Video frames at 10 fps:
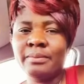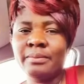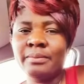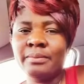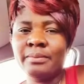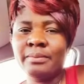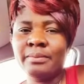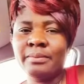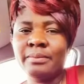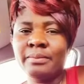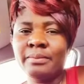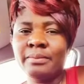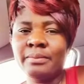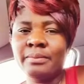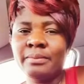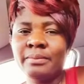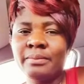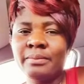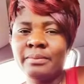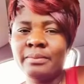
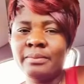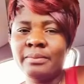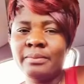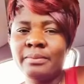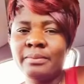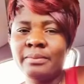(silent)